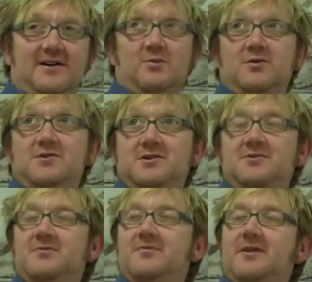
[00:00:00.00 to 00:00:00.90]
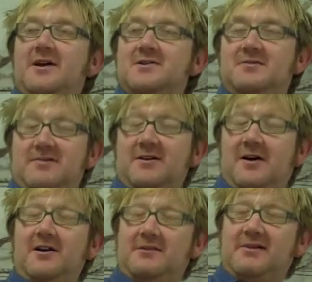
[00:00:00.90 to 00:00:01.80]
would do. Yes, I'd
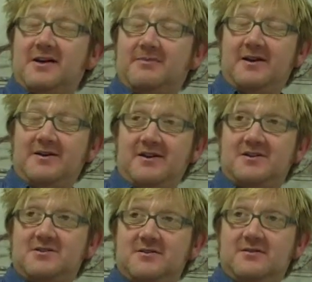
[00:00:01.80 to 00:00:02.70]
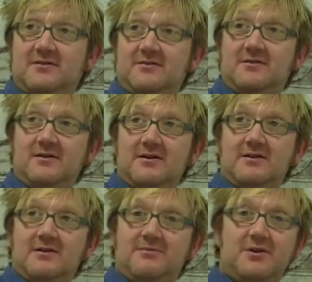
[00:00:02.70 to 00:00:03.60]
highly recommend it.
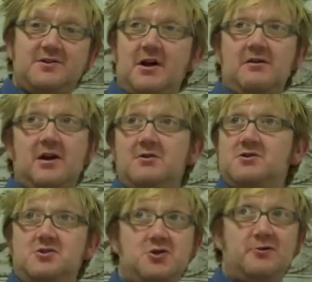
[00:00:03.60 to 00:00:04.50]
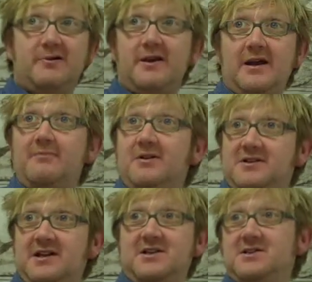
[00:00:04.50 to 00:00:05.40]
Will but don't go to Drury Lane,
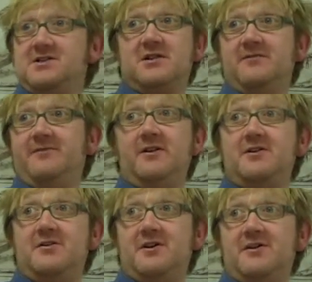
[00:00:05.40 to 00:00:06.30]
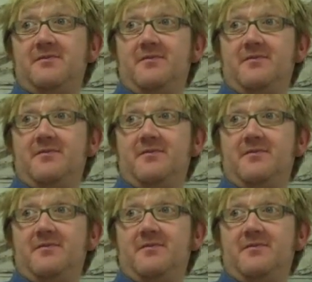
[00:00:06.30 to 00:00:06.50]
because that's he's going to follow you there.